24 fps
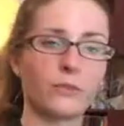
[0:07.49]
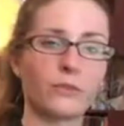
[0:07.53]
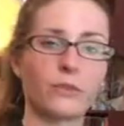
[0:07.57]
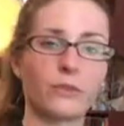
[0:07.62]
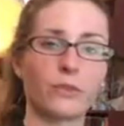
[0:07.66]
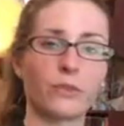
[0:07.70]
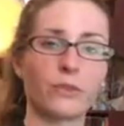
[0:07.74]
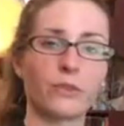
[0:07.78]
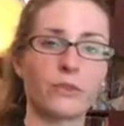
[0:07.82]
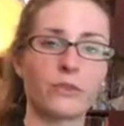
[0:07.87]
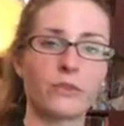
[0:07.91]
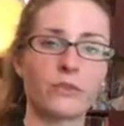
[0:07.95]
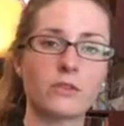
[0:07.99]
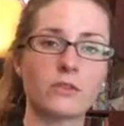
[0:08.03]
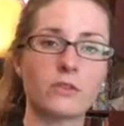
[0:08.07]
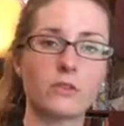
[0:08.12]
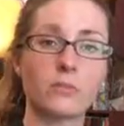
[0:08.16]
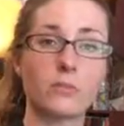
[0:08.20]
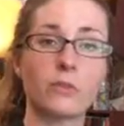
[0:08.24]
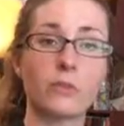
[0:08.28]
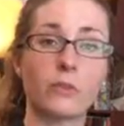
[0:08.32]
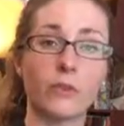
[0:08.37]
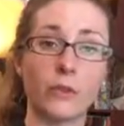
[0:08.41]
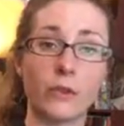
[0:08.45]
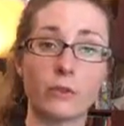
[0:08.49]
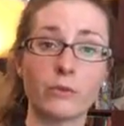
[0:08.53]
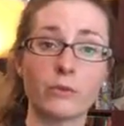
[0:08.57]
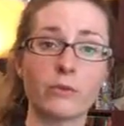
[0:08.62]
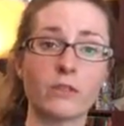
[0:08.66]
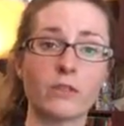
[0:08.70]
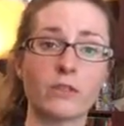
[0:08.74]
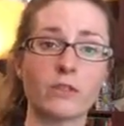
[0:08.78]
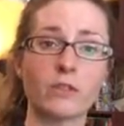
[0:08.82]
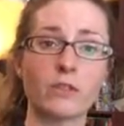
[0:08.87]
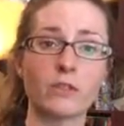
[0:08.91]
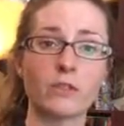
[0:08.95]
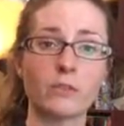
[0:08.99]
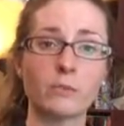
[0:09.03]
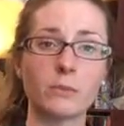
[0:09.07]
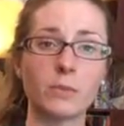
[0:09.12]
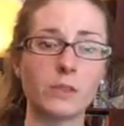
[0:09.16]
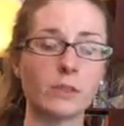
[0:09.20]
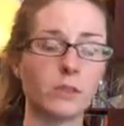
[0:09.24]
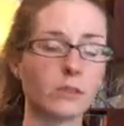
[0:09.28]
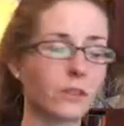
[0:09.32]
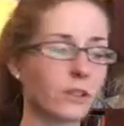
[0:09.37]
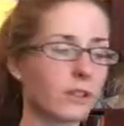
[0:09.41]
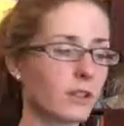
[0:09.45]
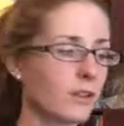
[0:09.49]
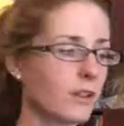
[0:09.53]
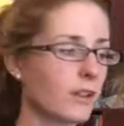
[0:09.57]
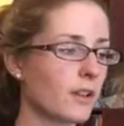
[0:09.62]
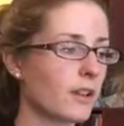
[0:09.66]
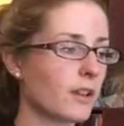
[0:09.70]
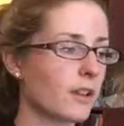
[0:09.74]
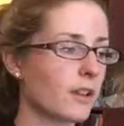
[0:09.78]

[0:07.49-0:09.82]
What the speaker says: for some new notes that you're going to be learning.